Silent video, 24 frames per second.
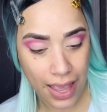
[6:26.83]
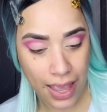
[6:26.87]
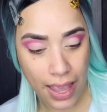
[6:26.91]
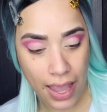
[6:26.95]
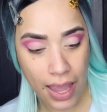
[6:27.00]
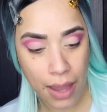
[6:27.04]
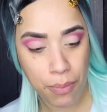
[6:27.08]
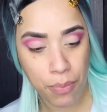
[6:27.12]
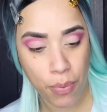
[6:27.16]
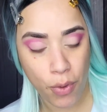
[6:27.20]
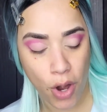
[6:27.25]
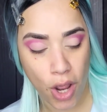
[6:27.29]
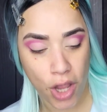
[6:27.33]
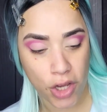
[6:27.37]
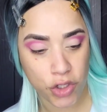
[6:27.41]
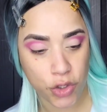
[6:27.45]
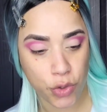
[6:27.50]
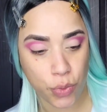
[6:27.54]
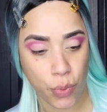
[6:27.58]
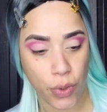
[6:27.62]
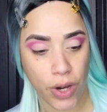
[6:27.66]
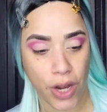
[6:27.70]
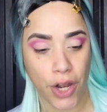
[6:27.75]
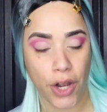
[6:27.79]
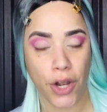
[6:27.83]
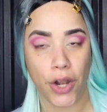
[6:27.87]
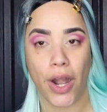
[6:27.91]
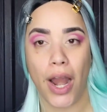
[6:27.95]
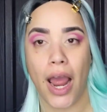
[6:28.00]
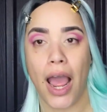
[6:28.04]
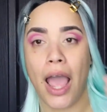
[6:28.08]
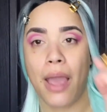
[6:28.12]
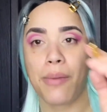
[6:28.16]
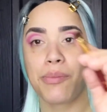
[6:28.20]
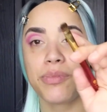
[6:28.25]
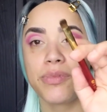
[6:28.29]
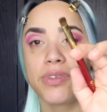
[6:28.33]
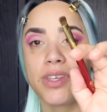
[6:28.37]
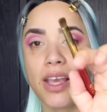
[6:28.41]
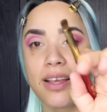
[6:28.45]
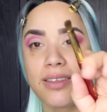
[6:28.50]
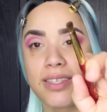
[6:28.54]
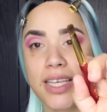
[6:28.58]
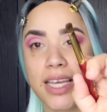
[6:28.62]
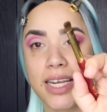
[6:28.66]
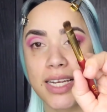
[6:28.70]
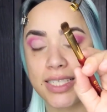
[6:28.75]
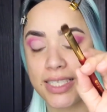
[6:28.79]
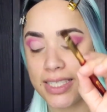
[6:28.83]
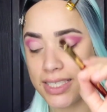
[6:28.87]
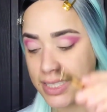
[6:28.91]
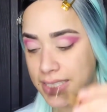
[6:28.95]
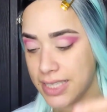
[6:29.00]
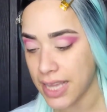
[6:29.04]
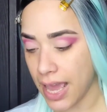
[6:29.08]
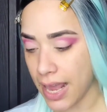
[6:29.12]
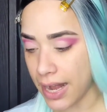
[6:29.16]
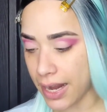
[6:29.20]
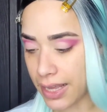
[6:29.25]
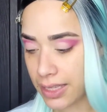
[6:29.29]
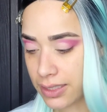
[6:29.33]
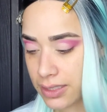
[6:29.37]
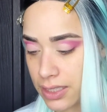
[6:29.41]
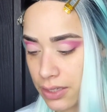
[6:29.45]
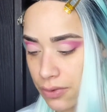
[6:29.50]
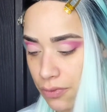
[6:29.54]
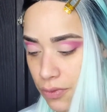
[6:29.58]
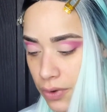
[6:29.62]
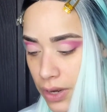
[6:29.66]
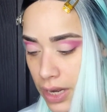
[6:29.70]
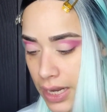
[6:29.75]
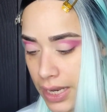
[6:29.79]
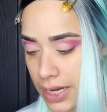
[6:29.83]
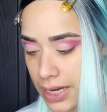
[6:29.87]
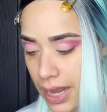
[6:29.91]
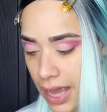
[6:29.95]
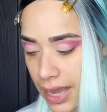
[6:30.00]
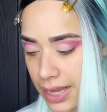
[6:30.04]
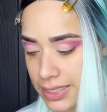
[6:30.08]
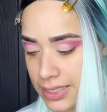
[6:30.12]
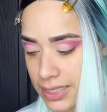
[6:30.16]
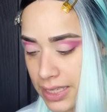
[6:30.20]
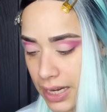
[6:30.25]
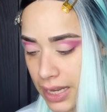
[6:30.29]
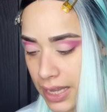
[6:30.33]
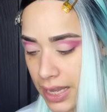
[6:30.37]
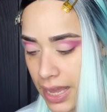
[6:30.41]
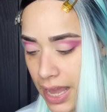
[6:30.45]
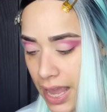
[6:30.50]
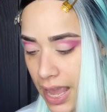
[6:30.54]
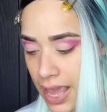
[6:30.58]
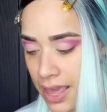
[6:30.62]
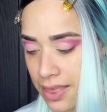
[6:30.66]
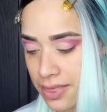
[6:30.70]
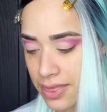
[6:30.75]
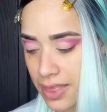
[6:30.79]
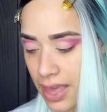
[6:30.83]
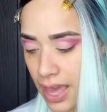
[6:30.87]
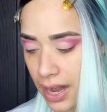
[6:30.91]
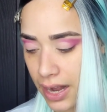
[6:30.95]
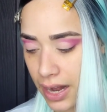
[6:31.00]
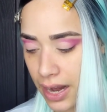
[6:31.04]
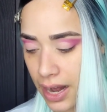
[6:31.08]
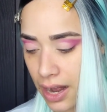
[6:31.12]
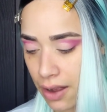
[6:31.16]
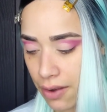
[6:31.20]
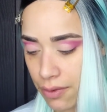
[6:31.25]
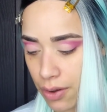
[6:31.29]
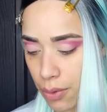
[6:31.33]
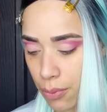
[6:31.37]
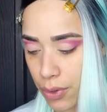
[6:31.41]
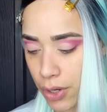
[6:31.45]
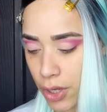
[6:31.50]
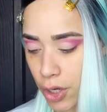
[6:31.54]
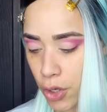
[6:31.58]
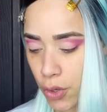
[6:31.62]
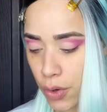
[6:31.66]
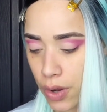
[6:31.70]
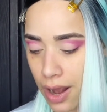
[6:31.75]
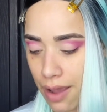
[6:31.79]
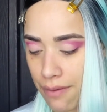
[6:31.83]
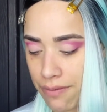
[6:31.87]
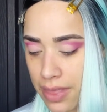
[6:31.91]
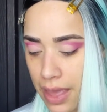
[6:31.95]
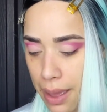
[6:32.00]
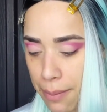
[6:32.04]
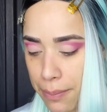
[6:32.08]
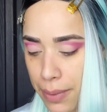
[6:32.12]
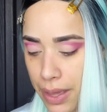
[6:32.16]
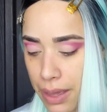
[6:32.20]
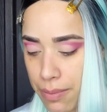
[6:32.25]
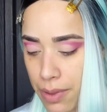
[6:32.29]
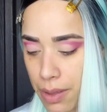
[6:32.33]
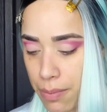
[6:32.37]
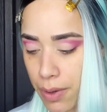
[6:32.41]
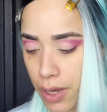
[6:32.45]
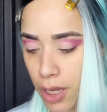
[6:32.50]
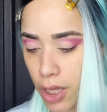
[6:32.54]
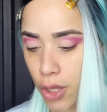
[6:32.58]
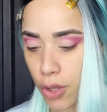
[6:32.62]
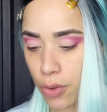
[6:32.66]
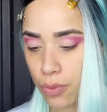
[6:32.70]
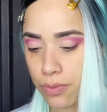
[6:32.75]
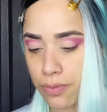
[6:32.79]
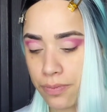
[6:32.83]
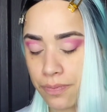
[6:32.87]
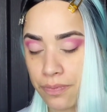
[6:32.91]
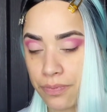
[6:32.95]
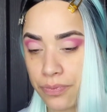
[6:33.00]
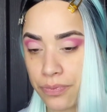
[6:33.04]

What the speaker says: a brush where I'm just gonna set it really nicely in that area. We're gonna grab that Baby Blue,